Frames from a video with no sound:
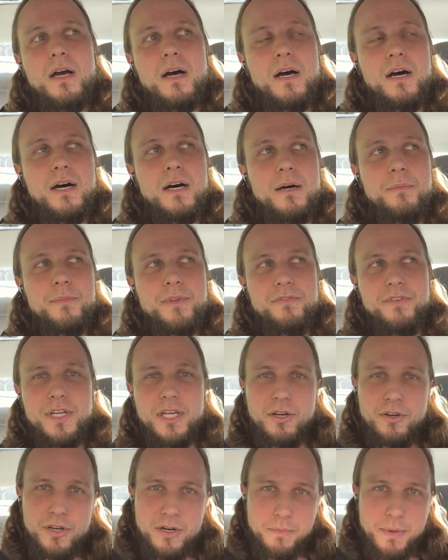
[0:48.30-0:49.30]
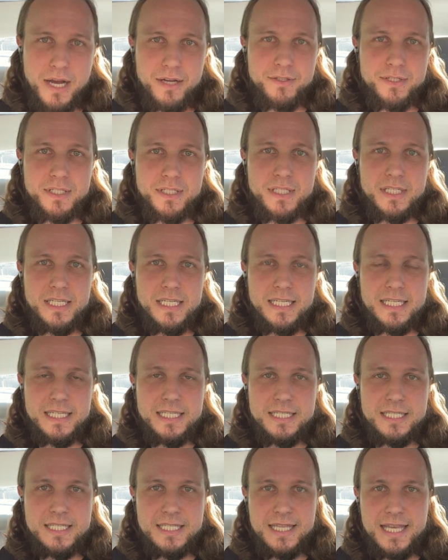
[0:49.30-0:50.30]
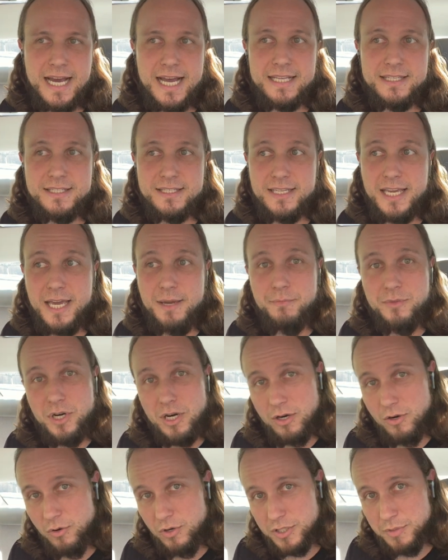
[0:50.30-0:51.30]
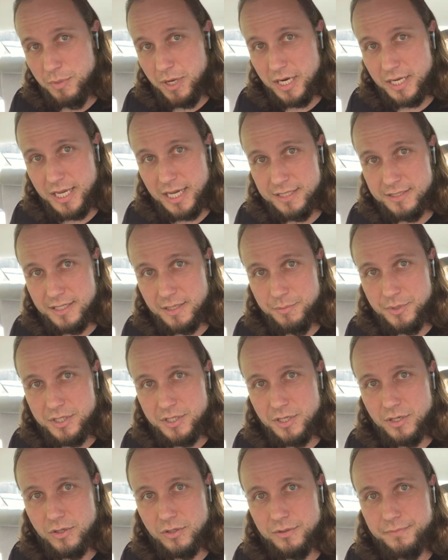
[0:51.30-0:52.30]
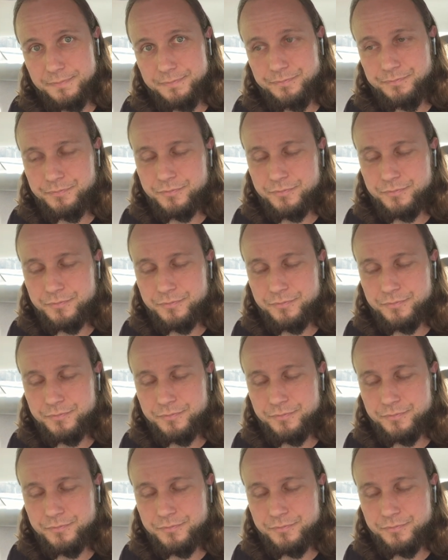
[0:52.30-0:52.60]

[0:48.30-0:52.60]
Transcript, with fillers: The video you're about to see is that same Dark Horse podcast episode,